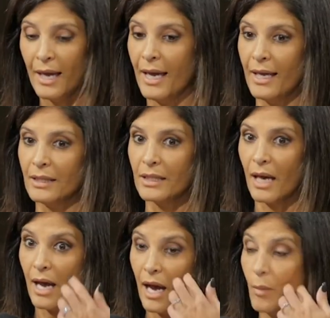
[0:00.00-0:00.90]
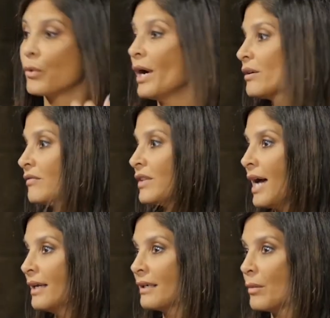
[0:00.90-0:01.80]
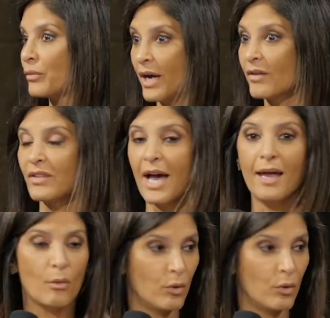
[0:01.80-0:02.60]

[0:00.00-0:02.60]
And I'm proud of that. I'm proud of that.